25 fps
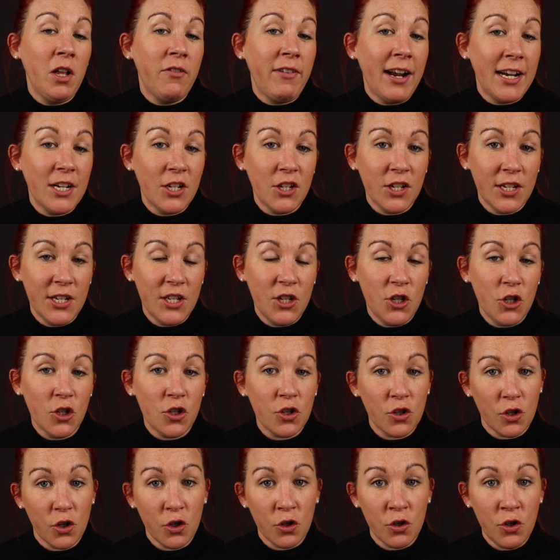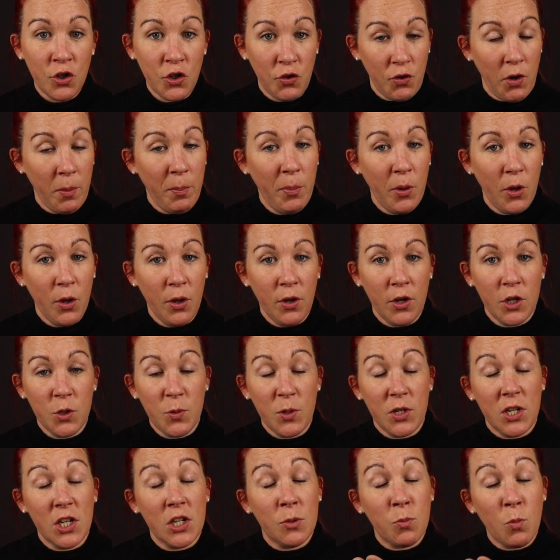are actually stood under a porch,
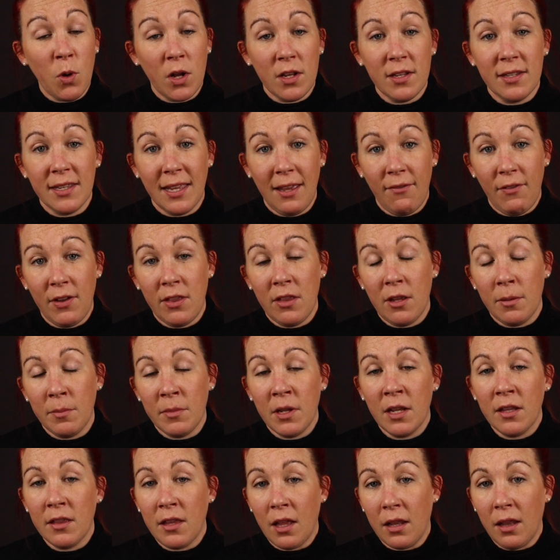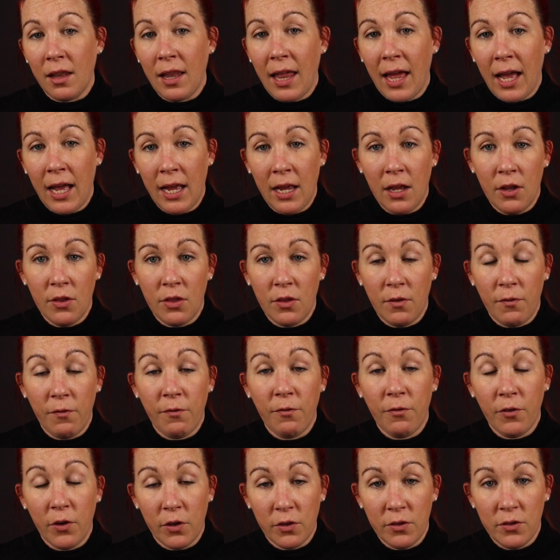which is what's giving them the light at the
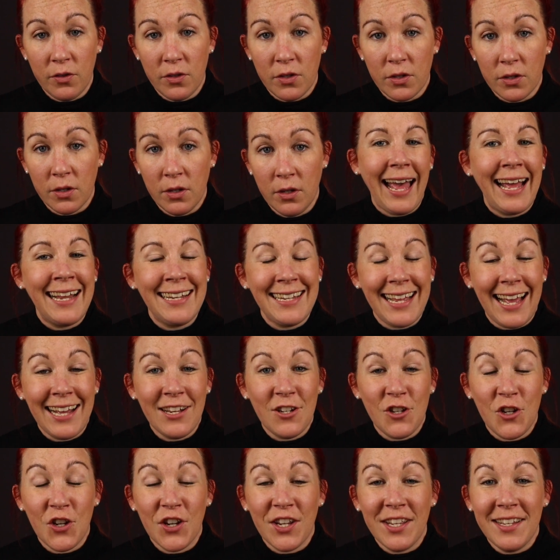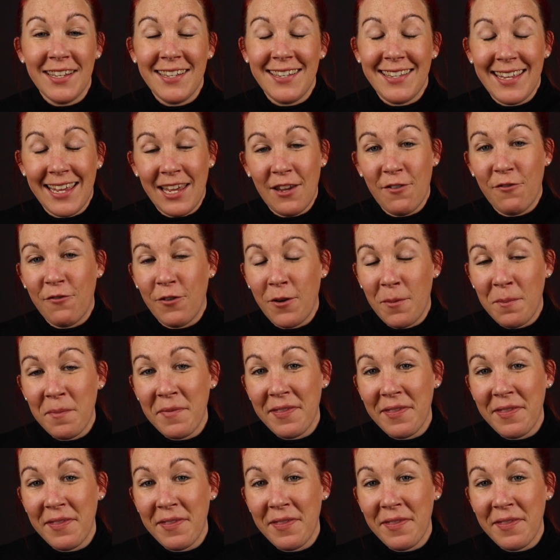front. And as you can see from